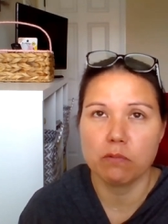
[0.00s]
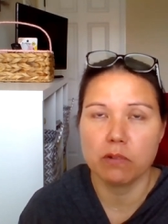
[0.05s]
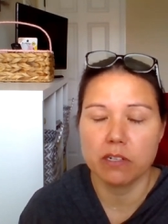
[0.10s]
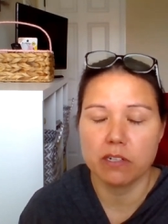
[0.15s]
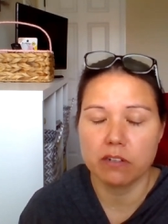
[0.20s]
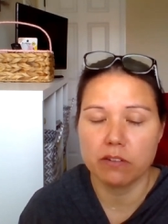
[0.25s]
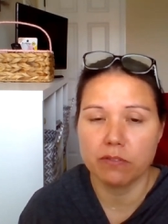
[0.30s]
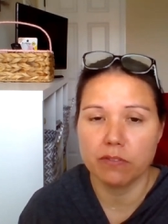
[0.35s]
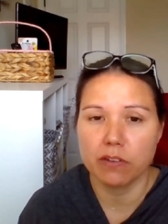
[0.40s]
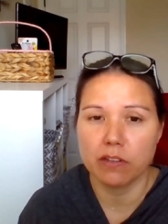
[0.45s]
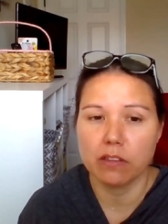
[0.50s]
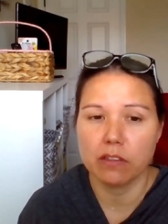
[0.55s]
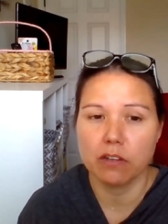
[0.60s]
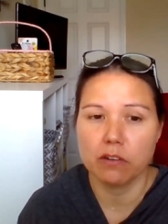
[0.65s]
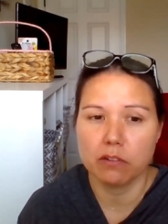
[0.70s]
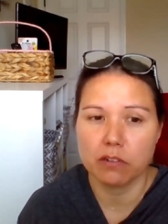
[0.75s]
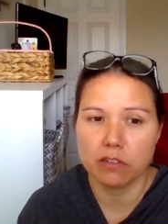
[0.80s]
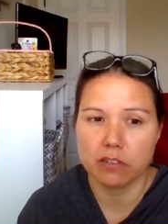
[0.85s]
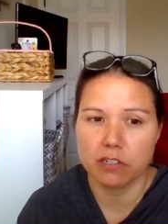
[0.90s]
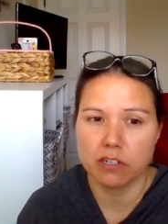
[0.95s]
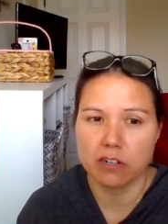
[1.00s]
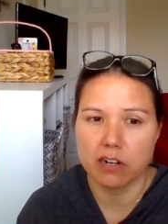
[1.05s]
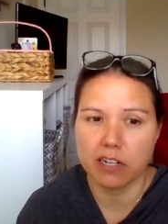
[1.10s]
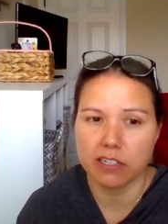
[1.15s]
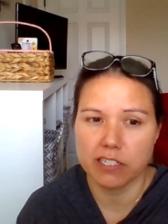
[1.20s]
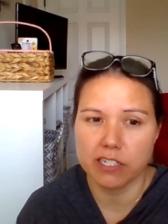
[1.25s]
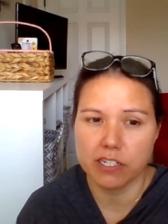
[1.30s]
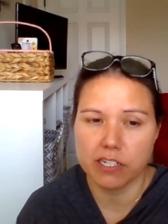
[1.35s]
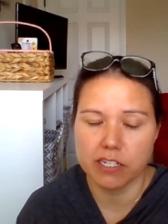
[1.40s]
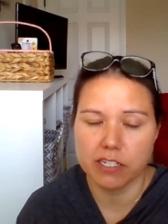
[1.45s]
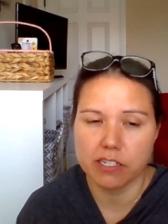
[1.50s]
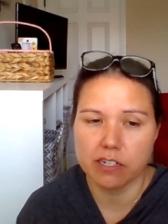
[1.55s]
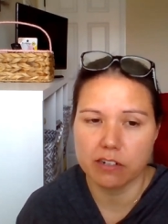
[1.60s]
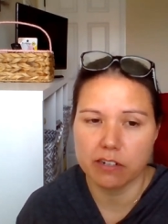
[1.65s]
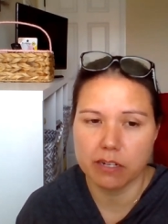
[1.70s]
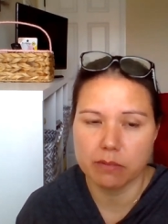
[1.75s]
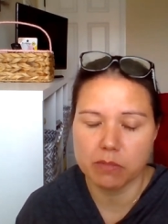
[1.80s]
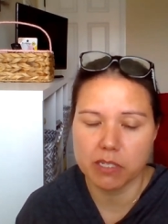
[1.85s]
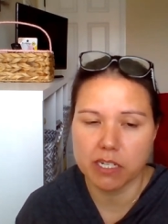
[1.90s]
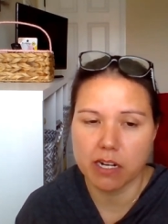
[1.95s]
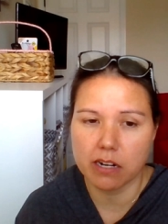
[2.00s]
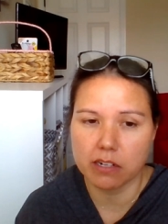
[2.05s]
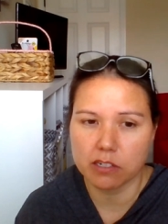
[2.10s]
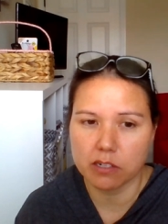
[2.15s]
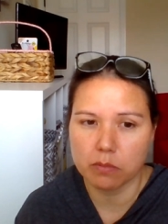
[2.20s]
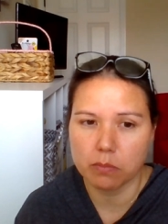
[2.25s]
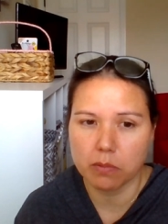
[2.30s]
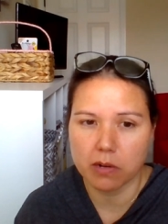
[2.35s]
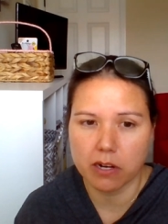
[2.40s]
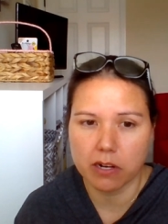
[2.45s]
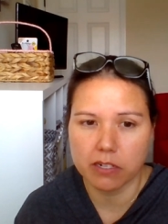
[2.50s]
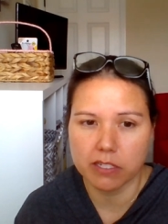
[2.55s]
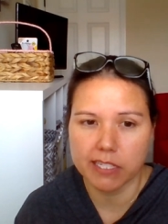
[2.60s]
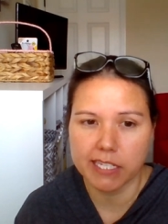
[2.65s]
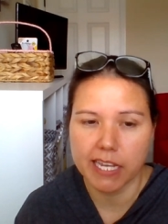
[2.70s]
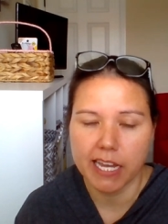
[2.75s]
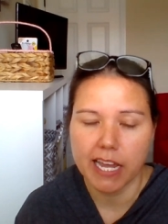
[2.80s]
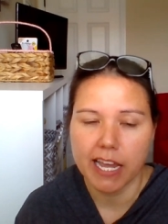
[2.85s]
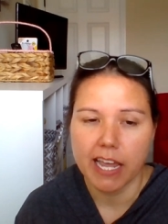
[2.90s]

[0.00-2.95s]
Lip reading: wonderful local neurologist. Her name's Dr. Burns.